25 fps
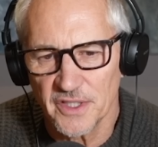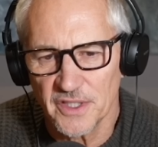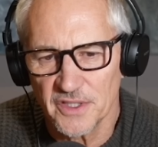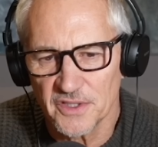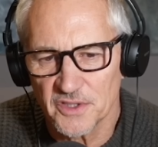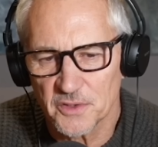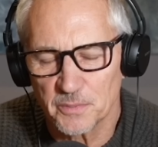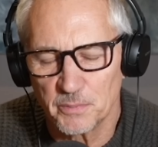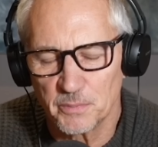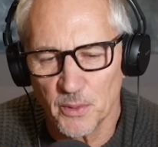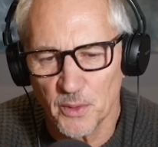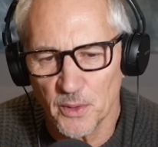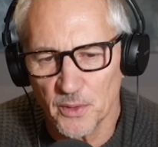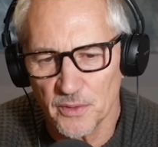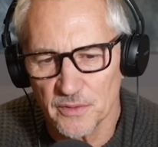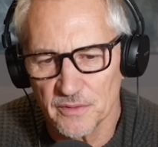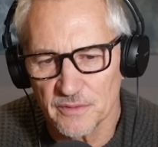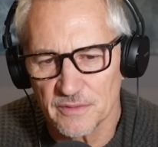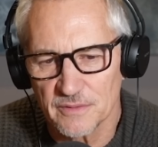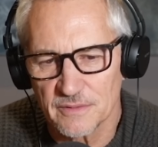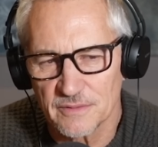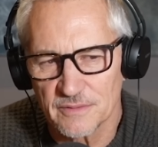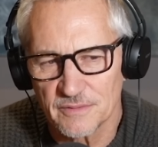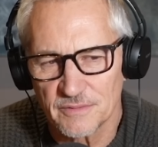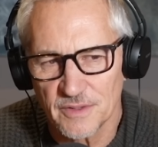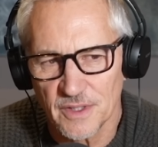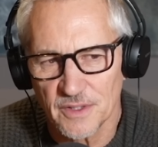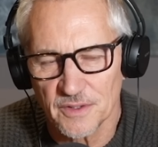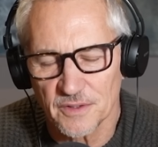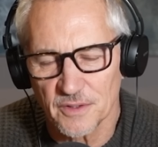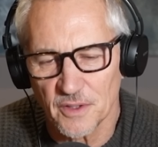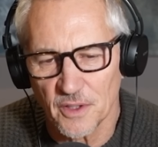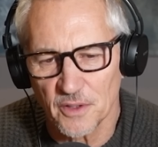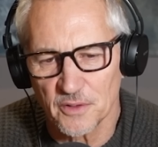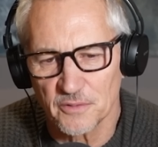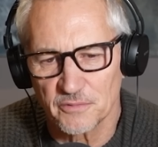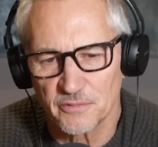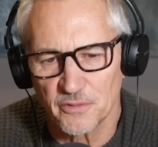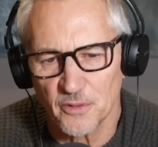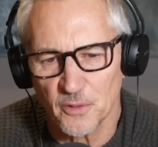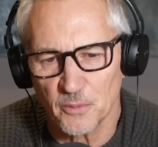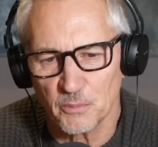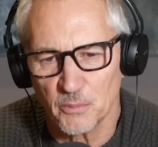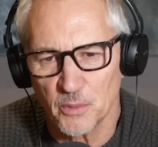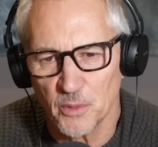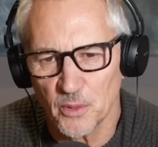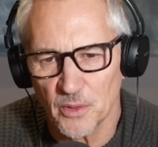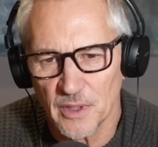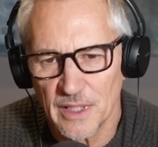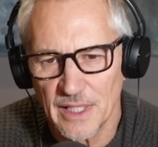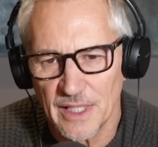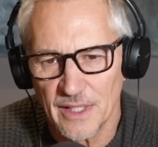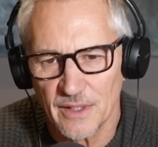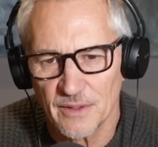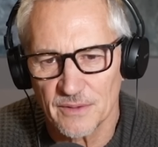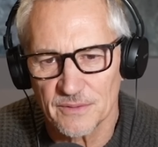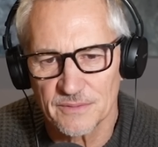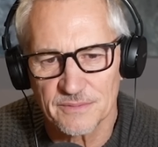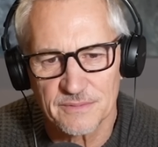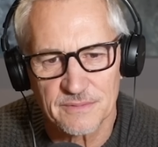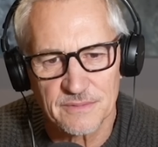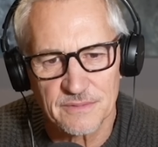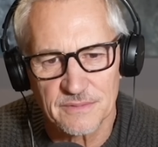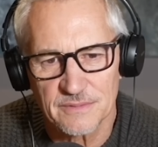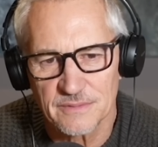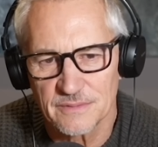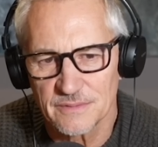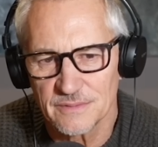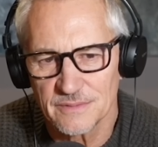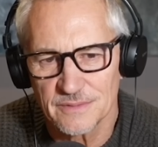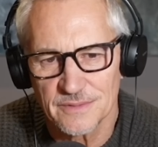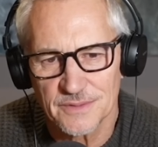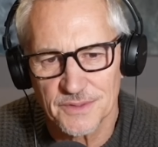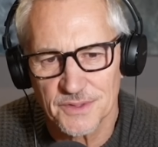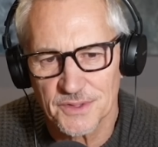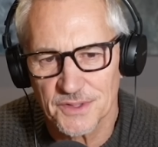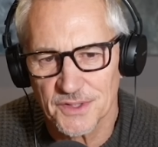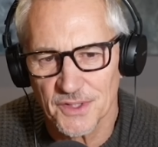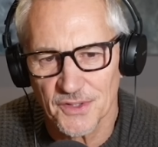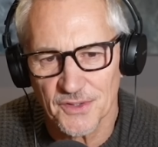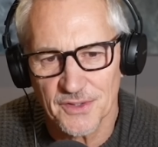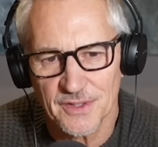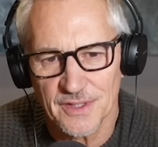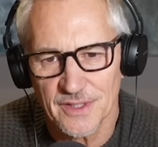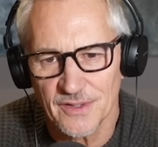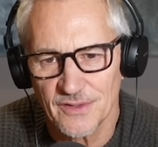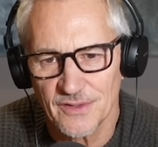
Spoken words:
in sport and football how suddenly